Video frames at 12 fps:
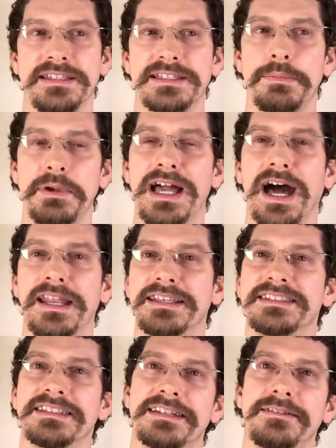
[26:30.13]
to be
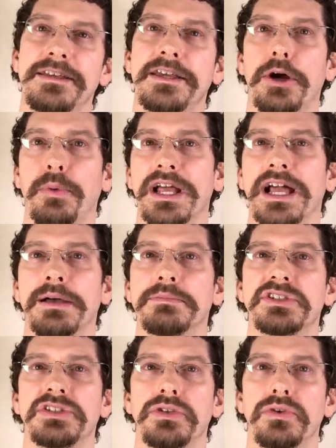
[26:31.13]
honest, you know, when it
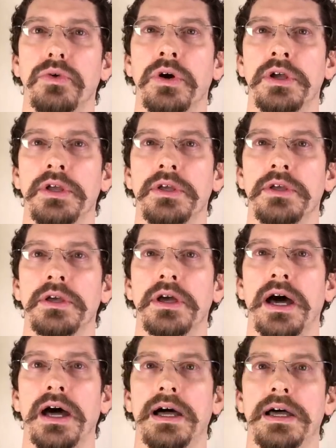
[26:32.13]
comes to
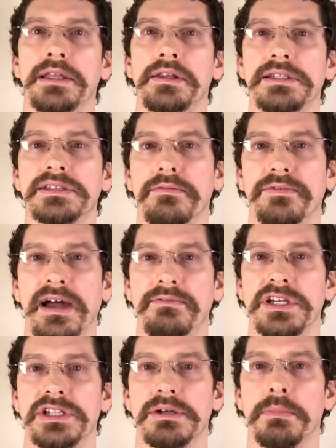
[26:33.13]
at least the
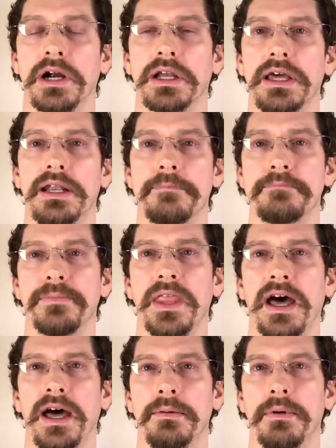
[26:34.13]
five-digit market,
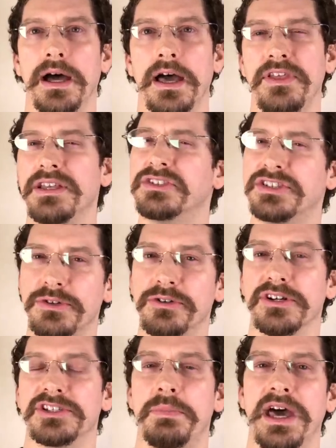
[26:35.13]
I think
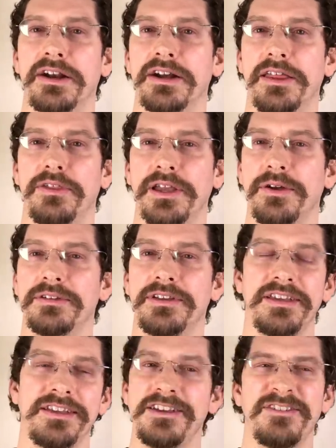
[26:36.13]
sooner is better. I think
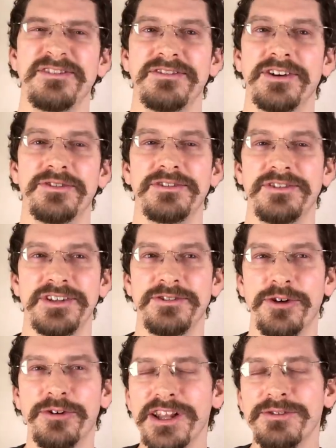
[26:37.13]

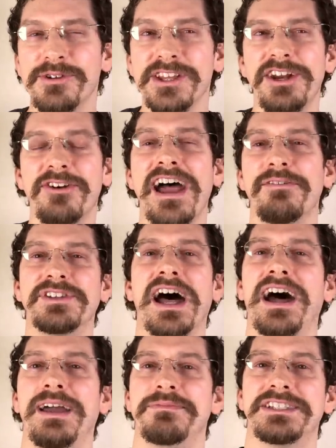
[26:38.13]
you really don't have
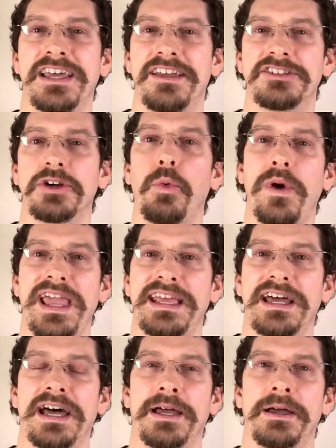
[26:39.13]
time to
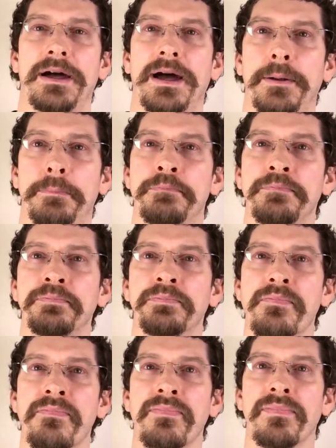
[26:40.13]
wait. I'm
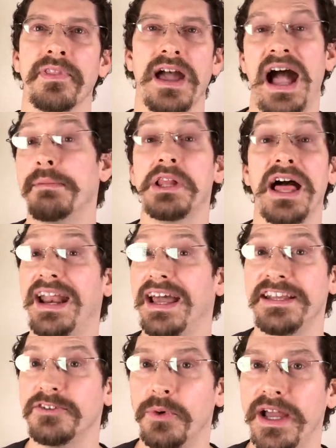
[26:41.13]
glad
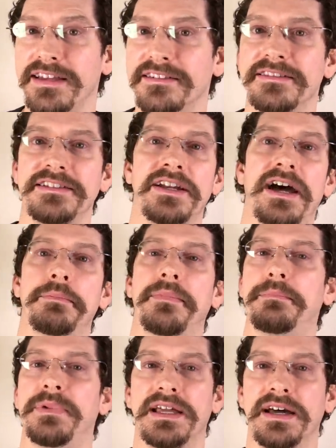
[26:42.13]
I didn't wait, you know,
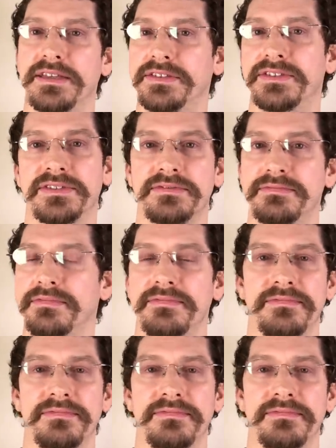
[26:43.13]
because